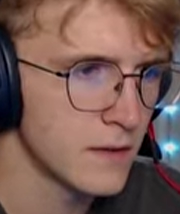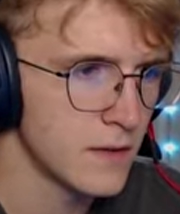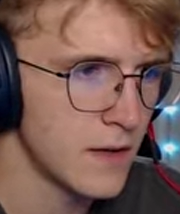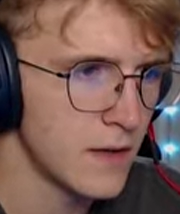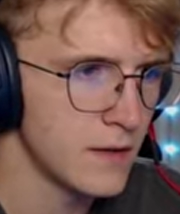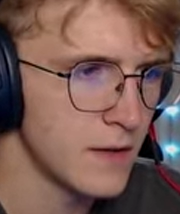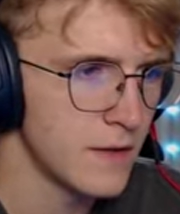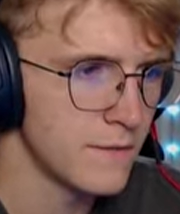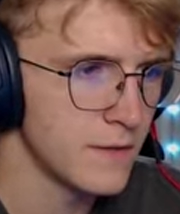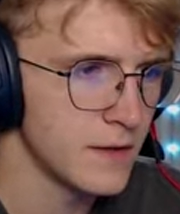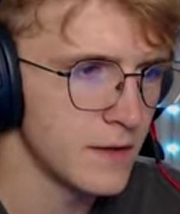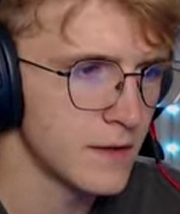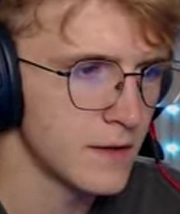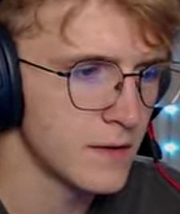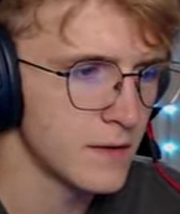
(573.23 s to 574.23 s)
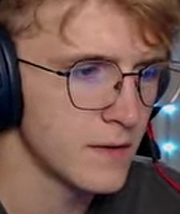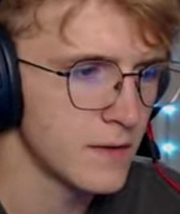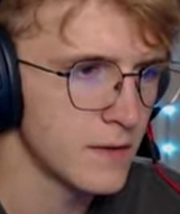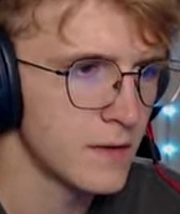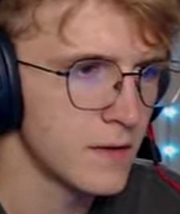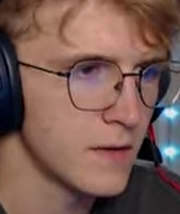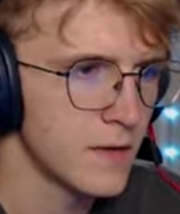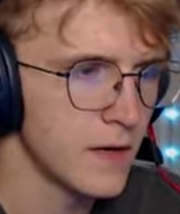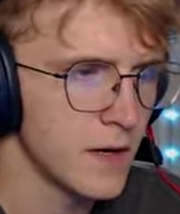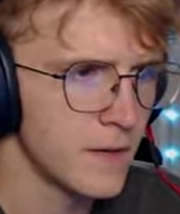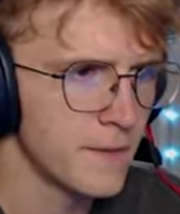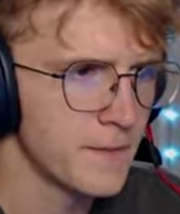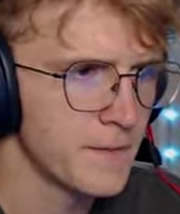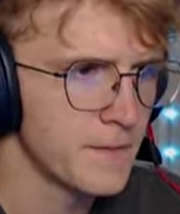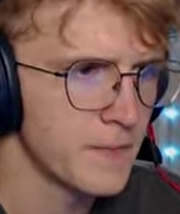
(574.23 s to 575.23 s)
How lovely. Okay.
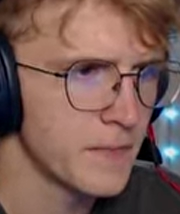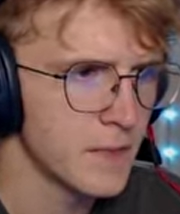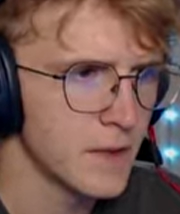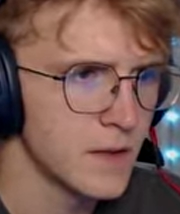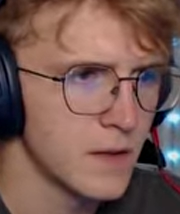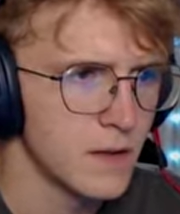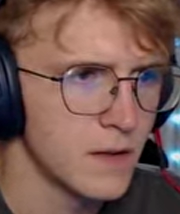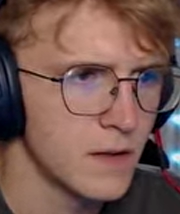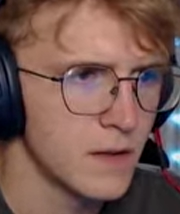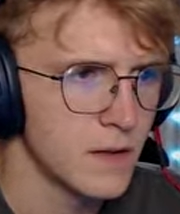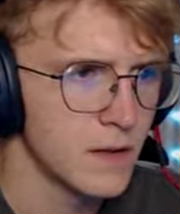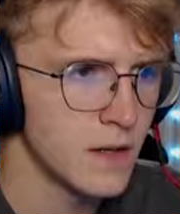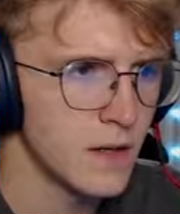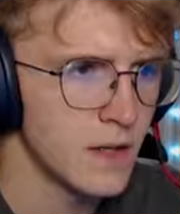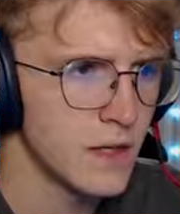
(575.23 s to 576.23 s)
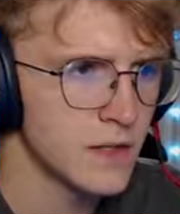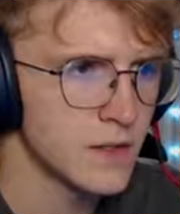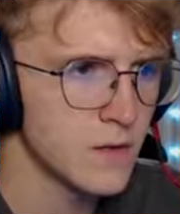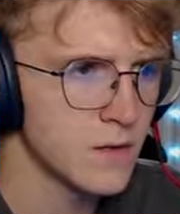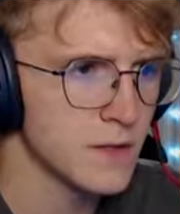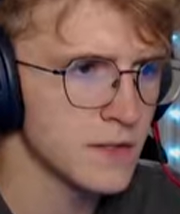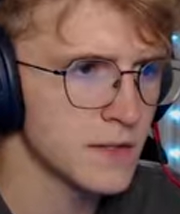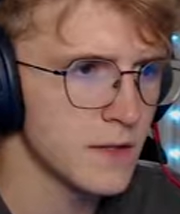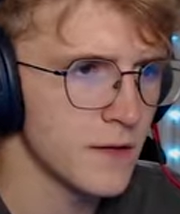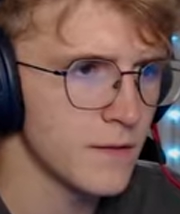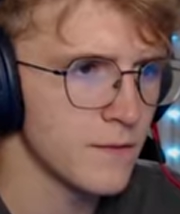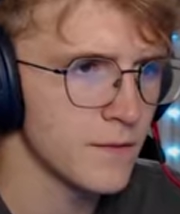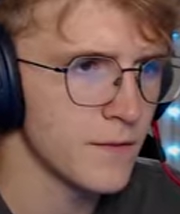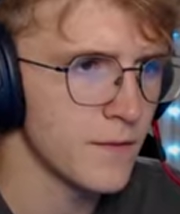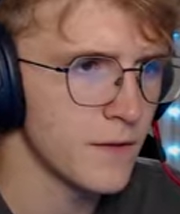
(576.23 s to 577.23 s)
I totally saw it
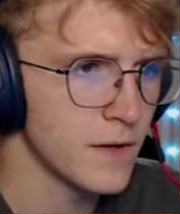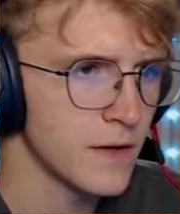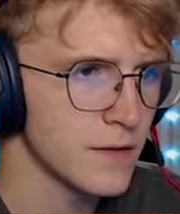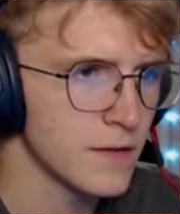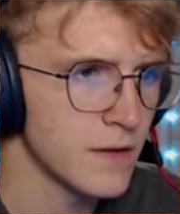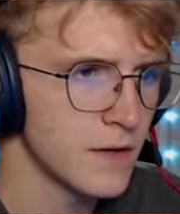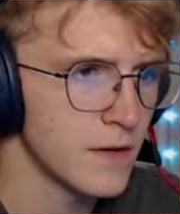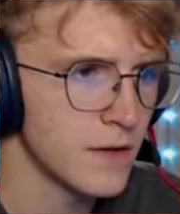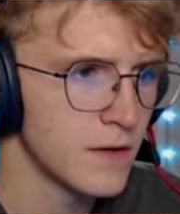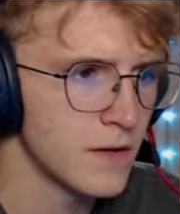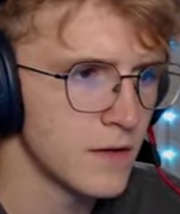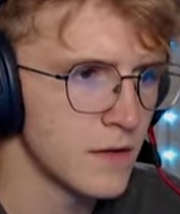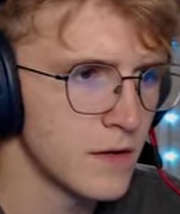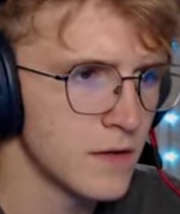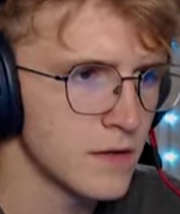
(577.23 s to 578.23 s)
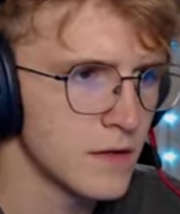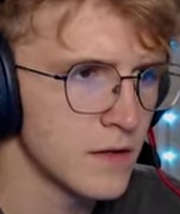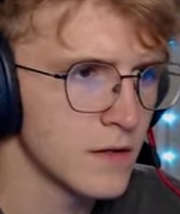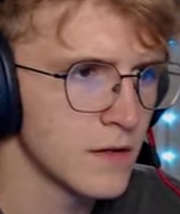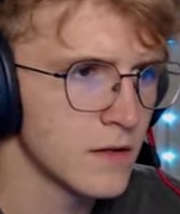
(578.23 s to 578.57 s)
from up here, I thought. I think.